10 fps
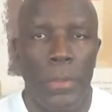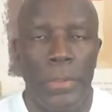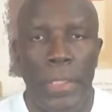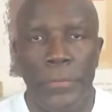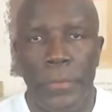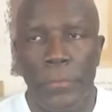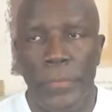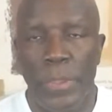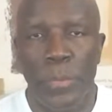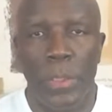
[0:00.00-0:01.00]
Yes, the
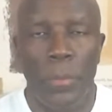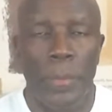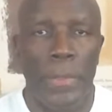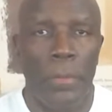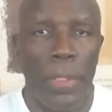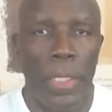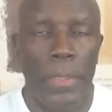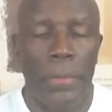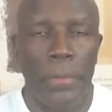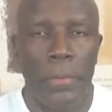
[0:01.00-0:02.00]
female will be
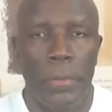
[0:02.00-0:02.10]
crying,